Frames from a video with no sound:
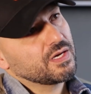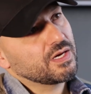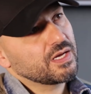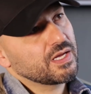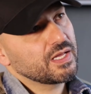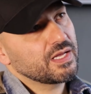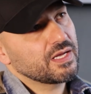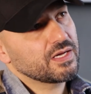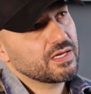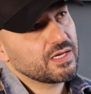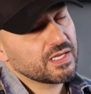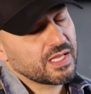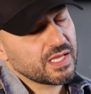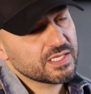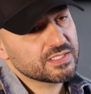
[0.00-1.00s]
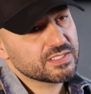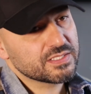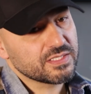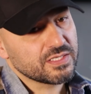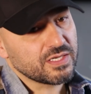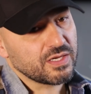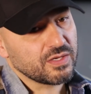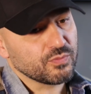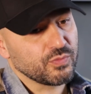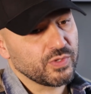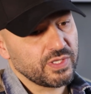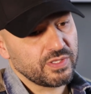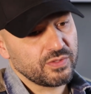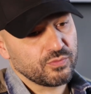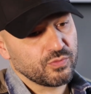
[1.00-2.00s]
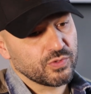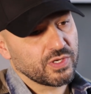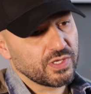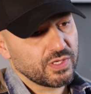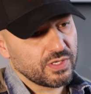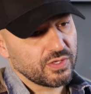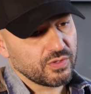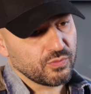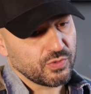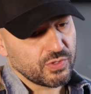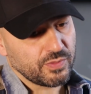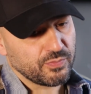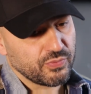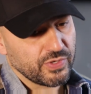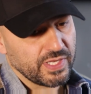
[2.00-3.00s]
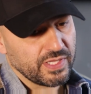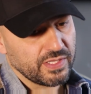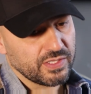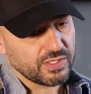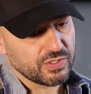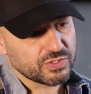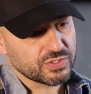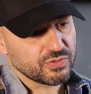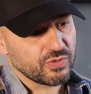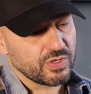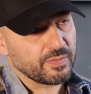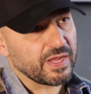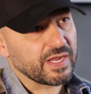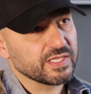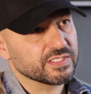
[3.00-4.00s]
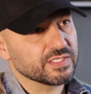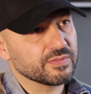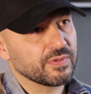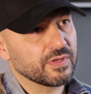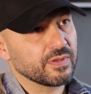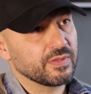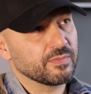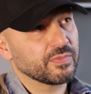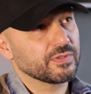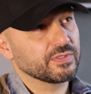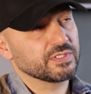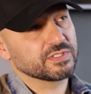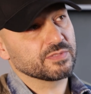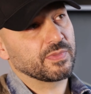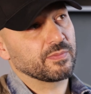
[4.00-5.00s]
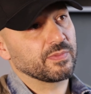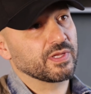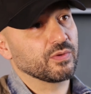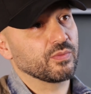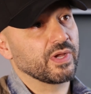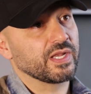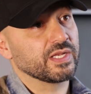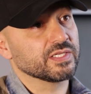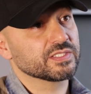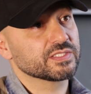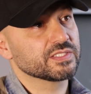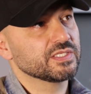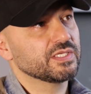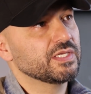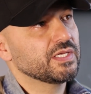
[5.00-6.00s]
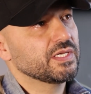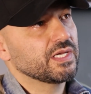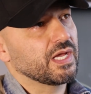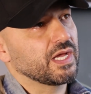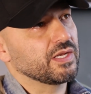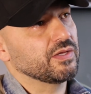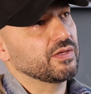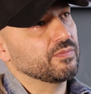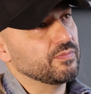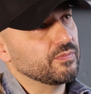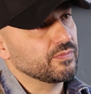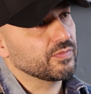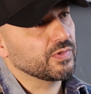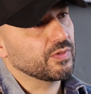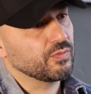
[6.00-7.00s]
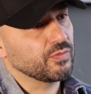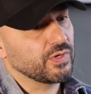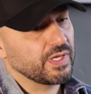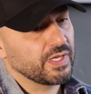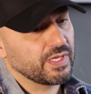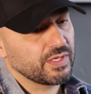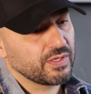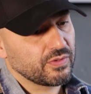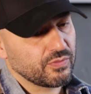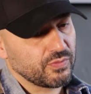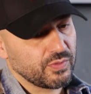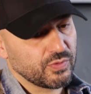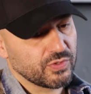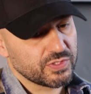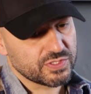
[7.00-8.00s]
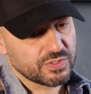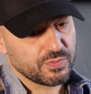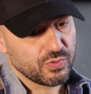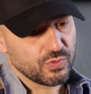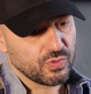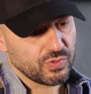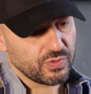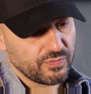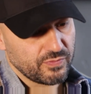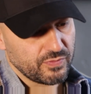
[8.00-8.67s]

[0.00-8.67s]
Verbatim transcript: I I guess that uh, we want to want to bring the, the story back into the pu- input into public awareness, and um, and where we want to support